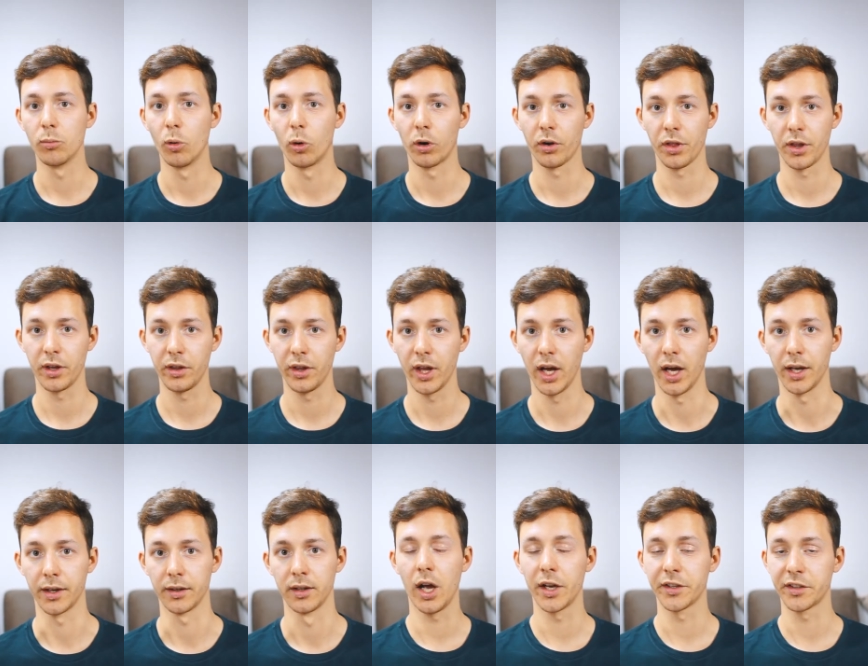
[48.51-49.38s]
more than
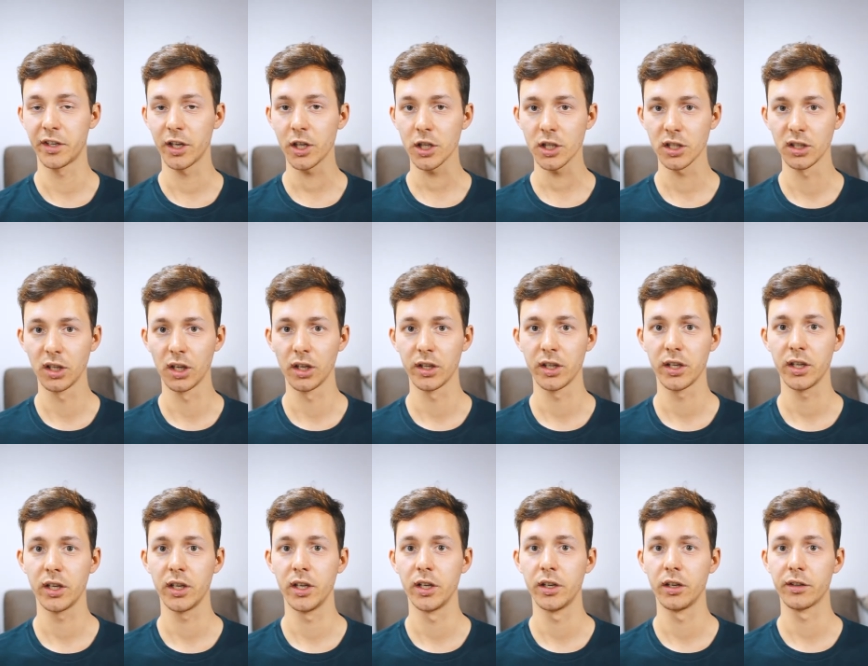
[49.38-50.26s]
that.
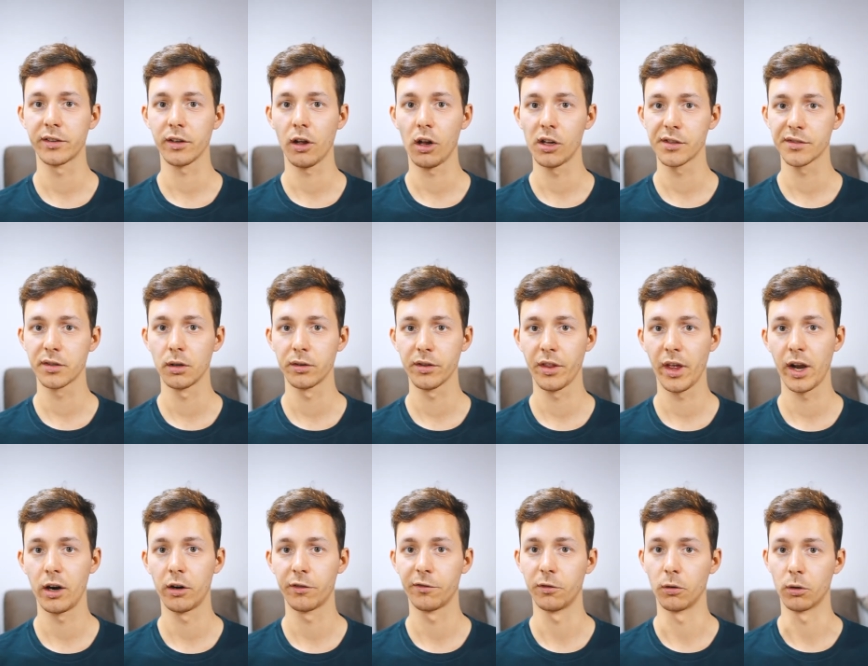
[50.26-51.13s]
Additionally, it is also
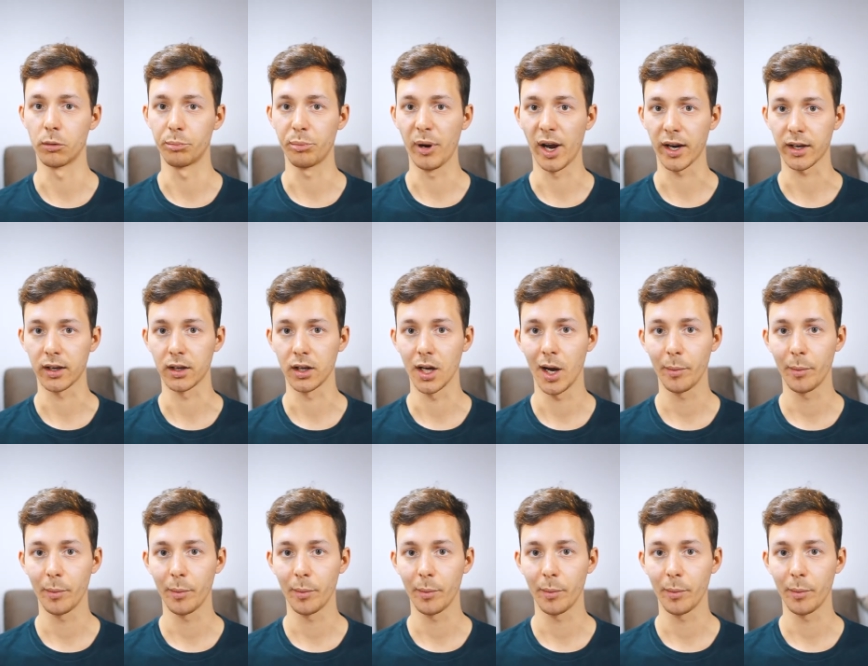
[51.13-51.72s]
there for backing